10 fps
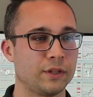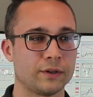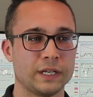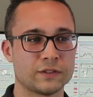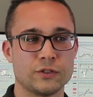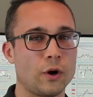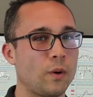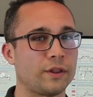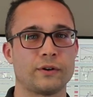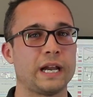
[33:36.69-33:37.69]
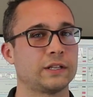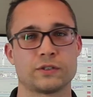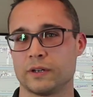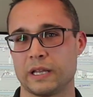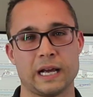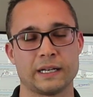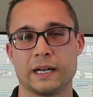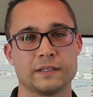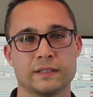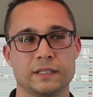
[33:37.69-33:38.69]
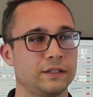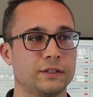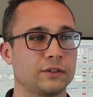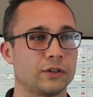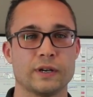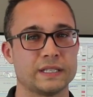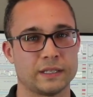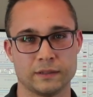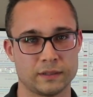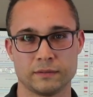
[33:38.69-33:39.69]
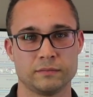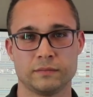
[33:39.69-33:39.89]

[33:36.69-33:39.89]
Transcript: There is no other answer to that, guys. There isn't.